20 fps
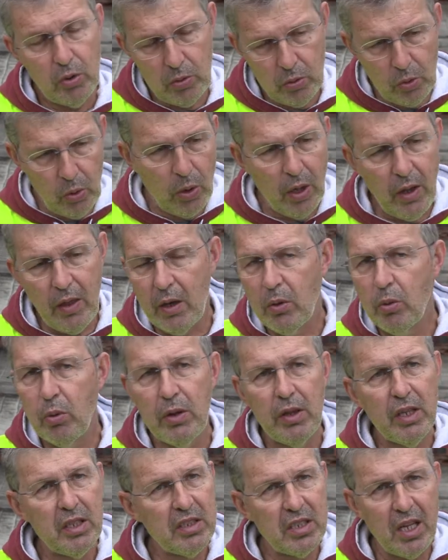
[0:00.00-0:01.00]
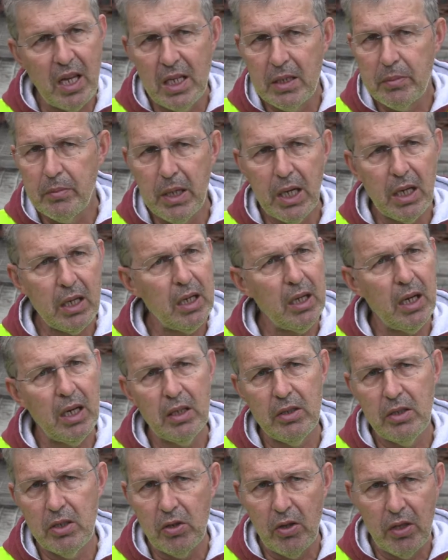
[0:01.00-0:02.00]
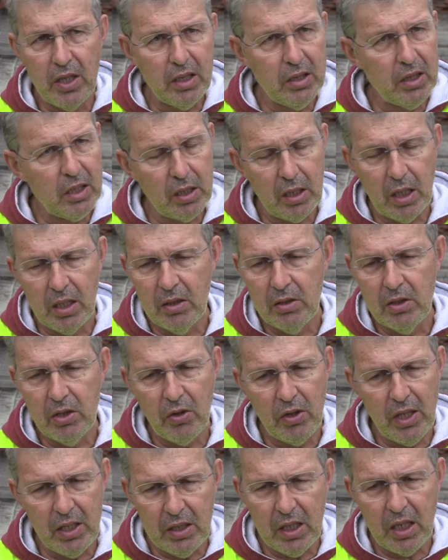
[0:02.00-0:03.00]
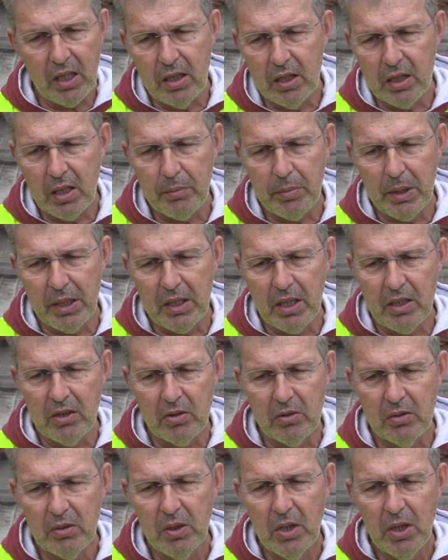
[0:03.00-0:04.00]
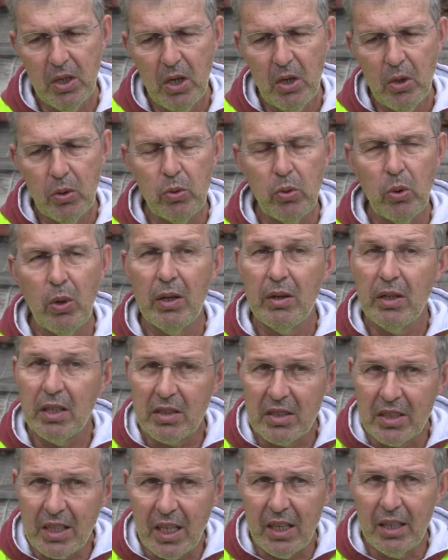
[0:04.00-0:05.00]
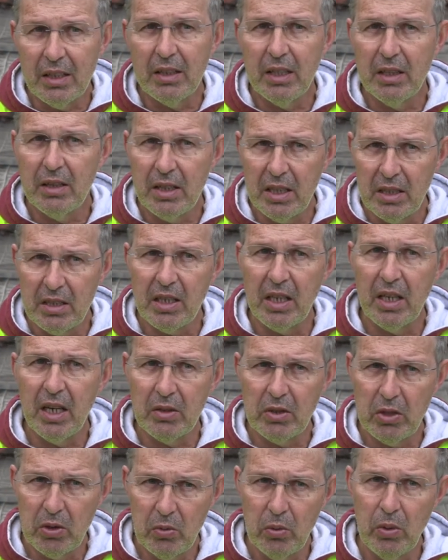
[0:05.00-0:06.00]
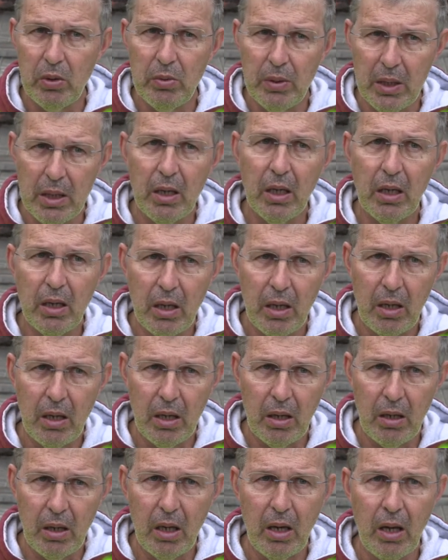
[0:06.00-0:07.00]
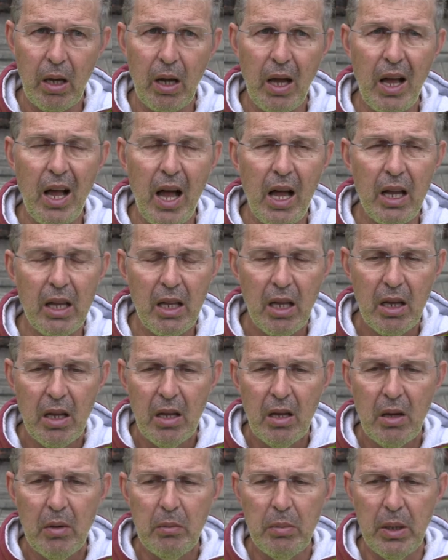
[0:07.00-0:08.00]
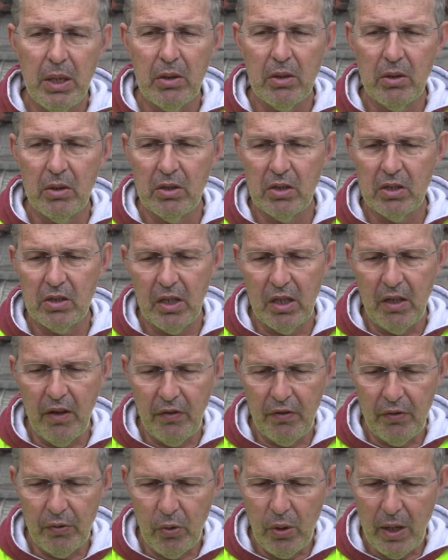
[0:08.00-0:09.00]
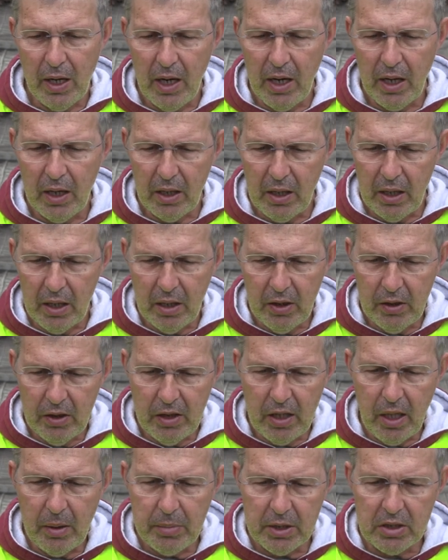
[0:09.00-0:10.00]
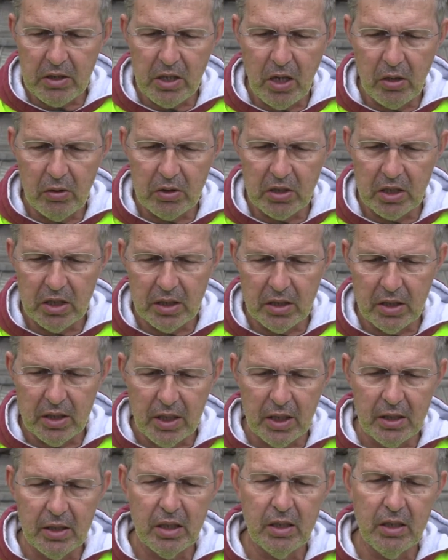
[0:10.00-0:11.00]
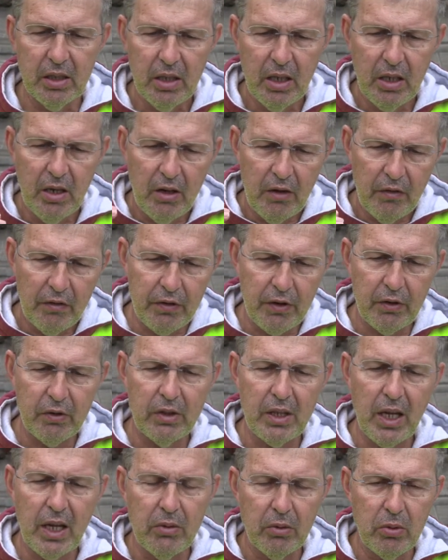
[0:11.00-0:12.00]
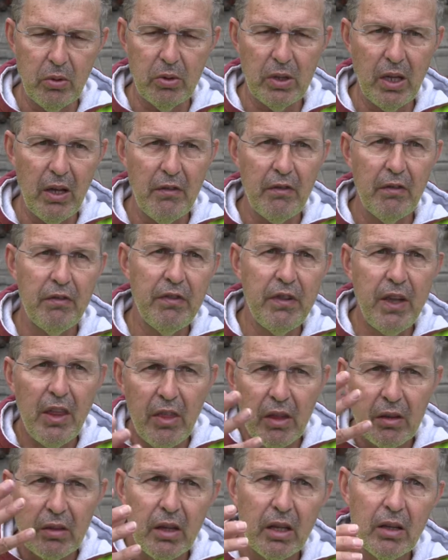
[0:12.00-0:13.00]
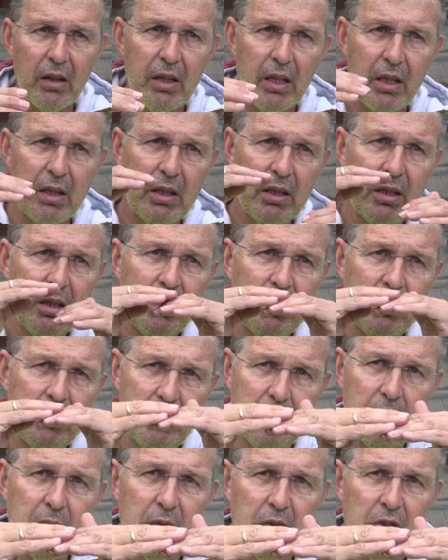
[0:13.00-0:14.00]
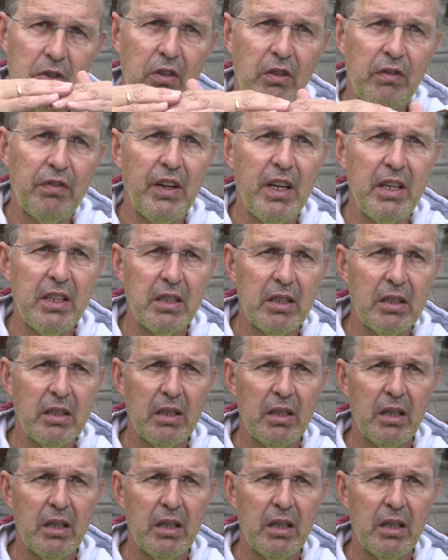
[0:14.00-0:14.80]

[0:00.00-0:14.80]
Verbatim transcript: together with the seismic and geodetic, and geodetic interpretation, to understand that this eruption will be uh, high because if we are a deep source uh, that uh, from time to time feed the surface